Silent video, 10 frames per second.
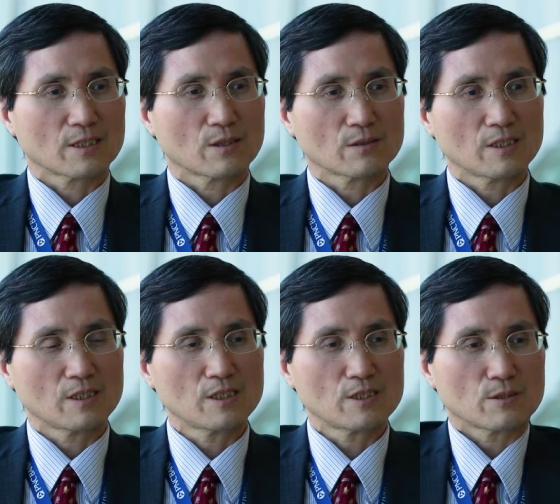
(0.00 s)
So
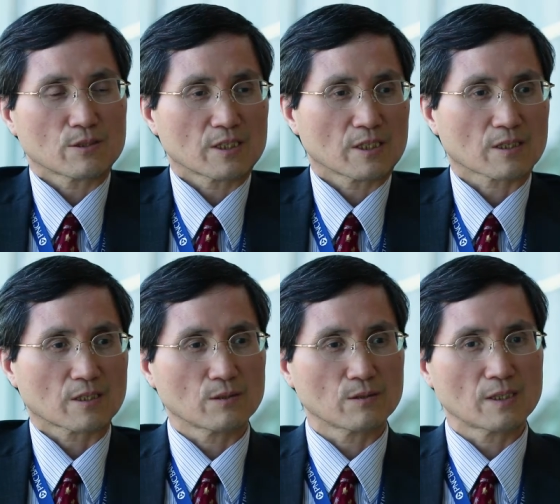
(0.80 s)
the issues
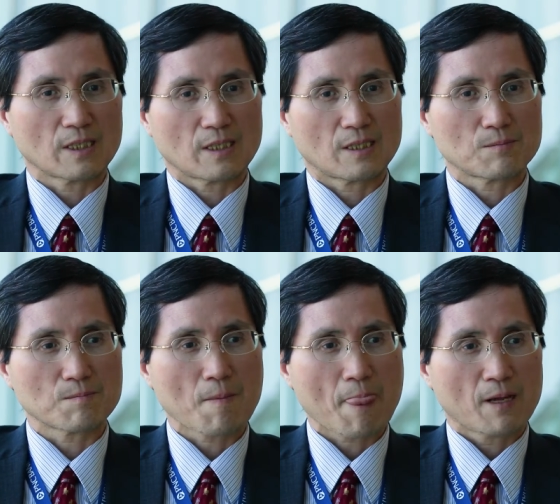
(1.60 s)
include
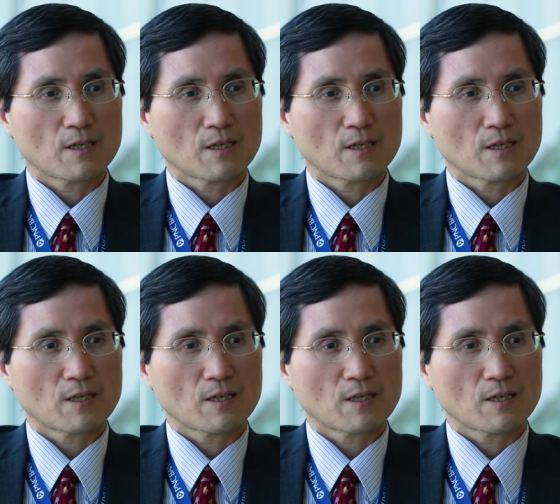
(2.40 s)
um,